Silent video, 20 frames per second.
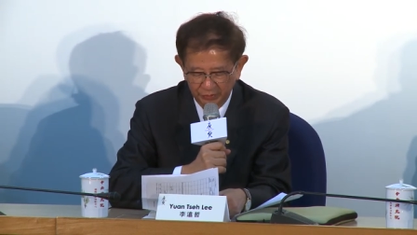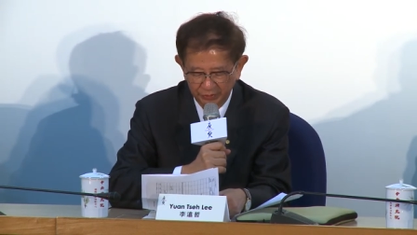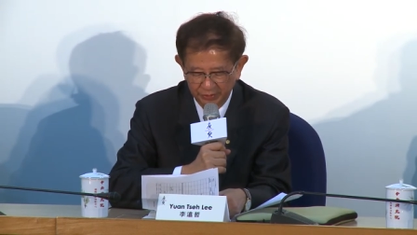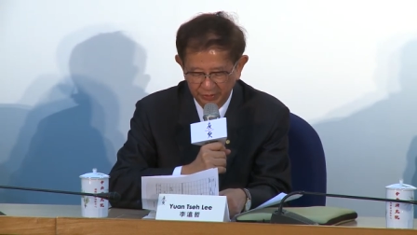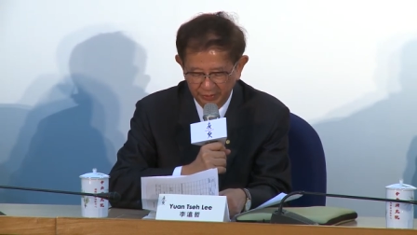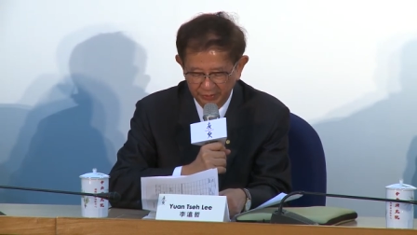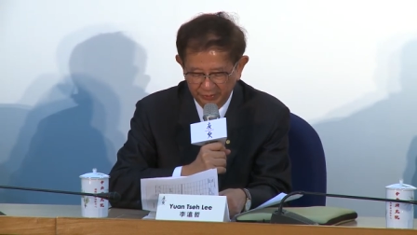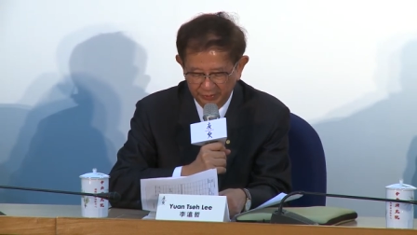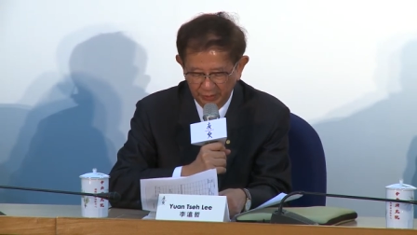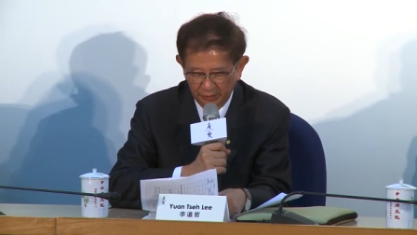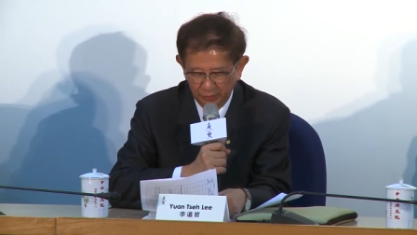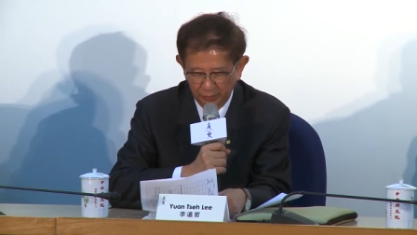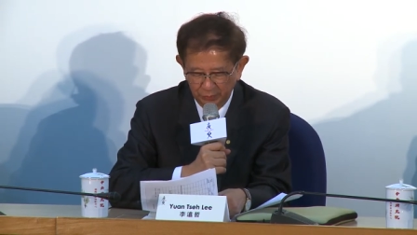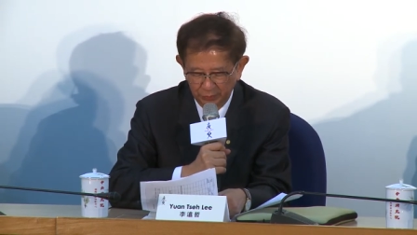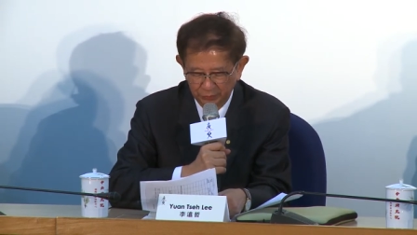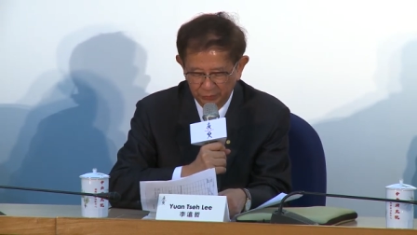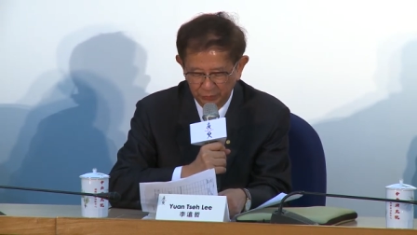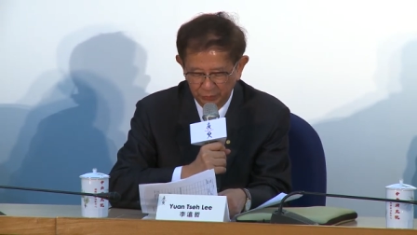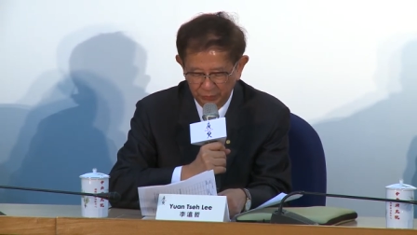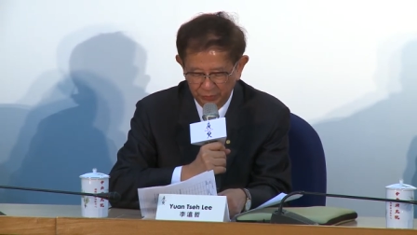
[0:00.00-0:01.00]
a
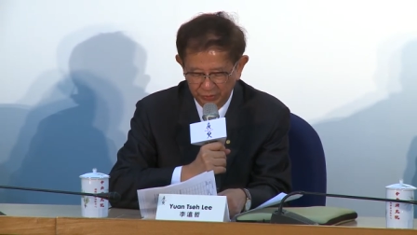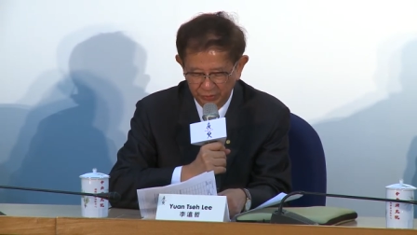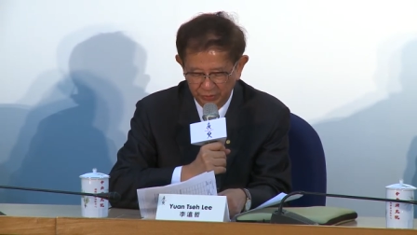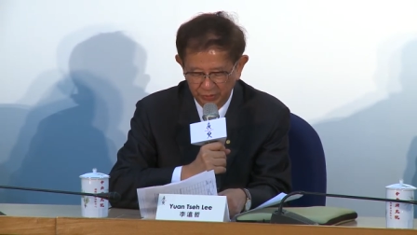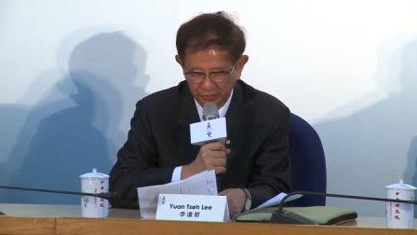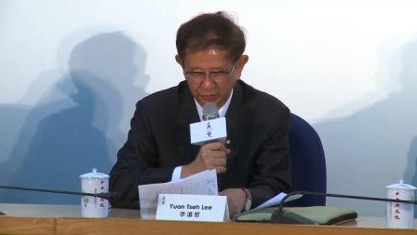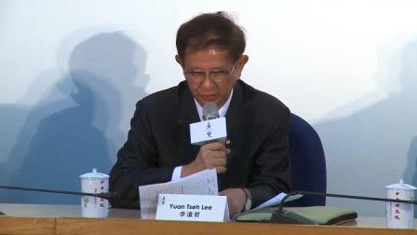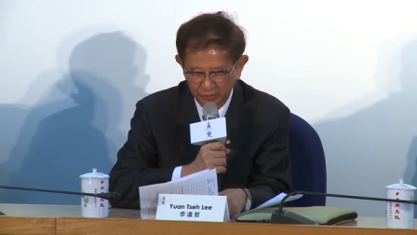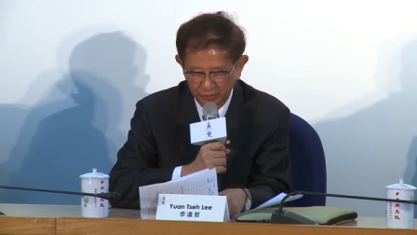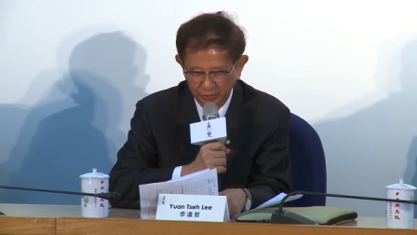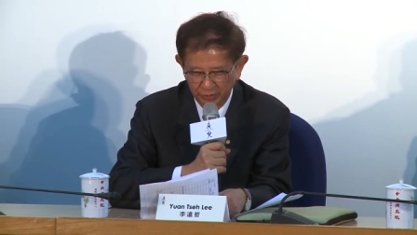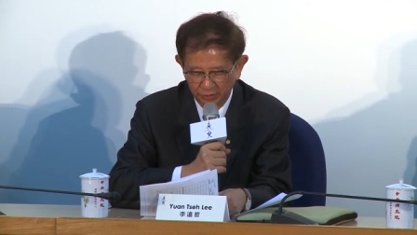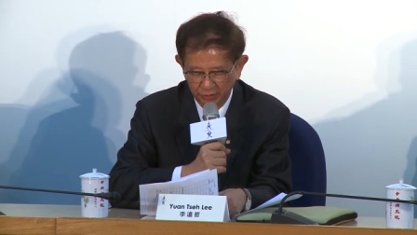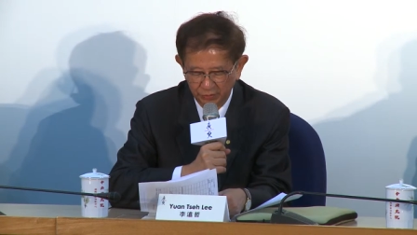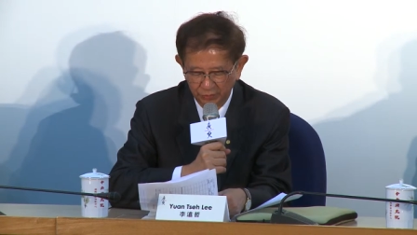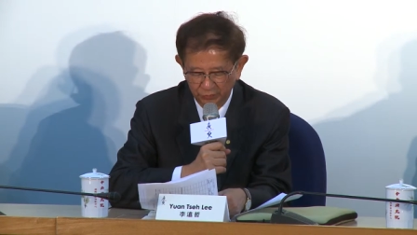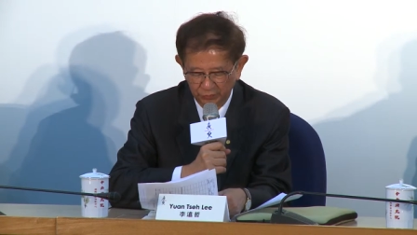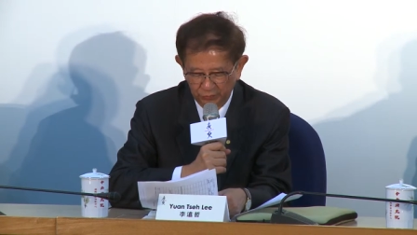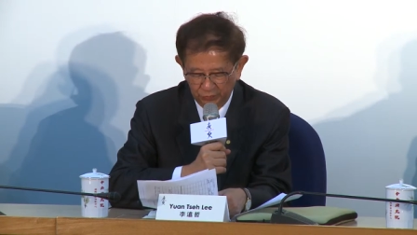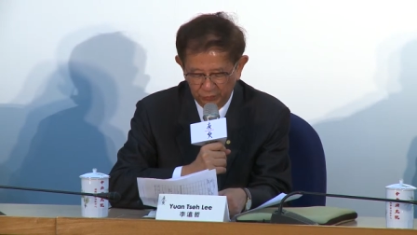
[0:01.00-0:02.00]
sustainable future
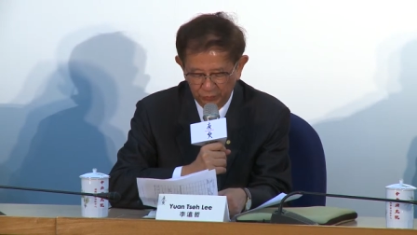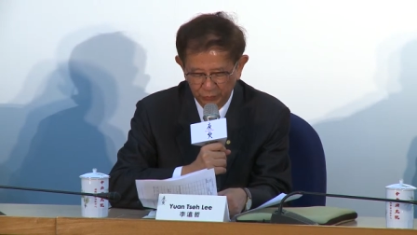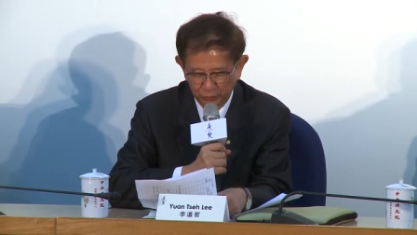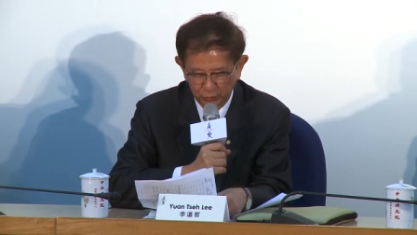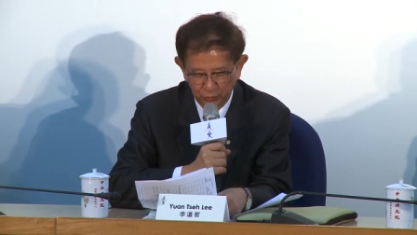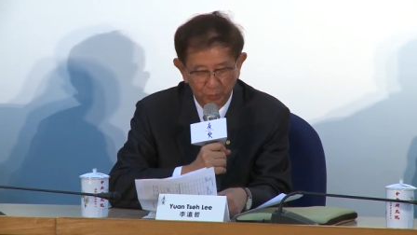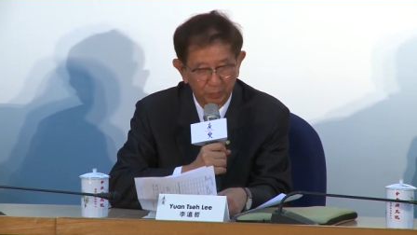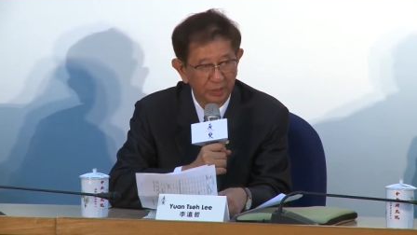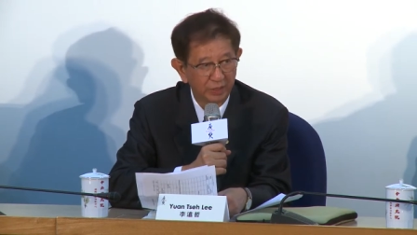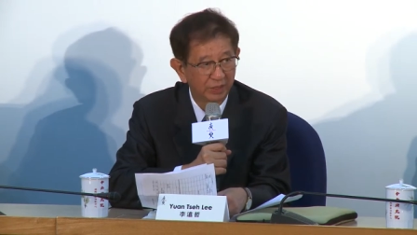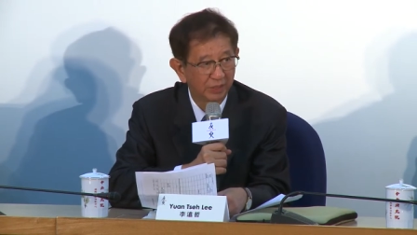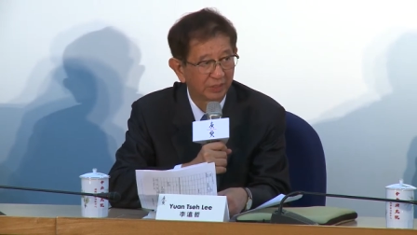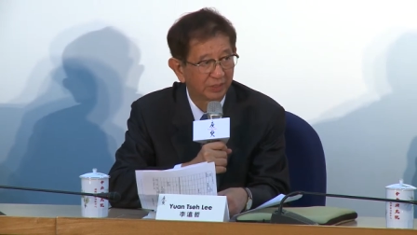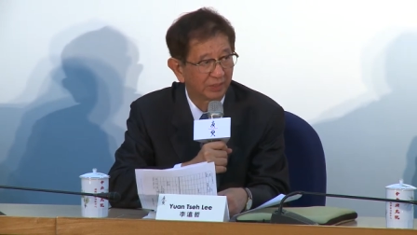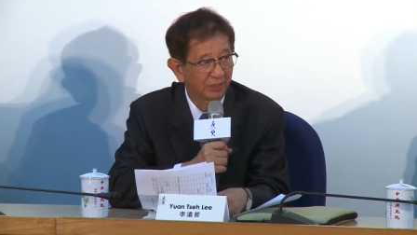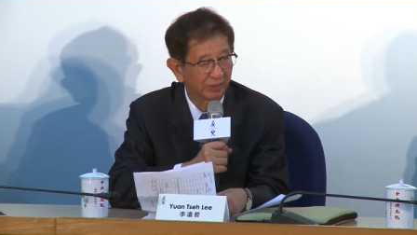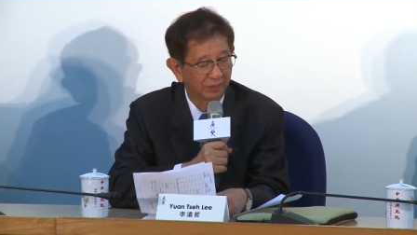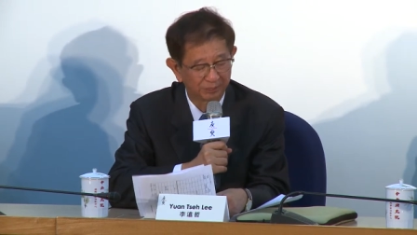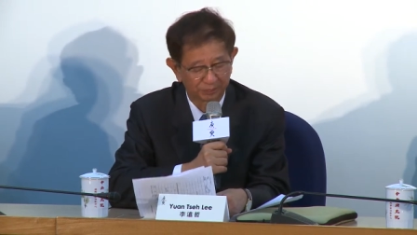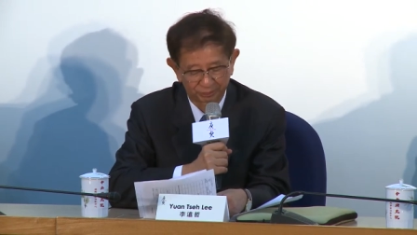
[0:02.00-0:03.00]
for
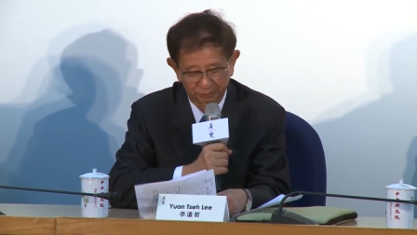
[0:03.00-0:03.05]
humanity.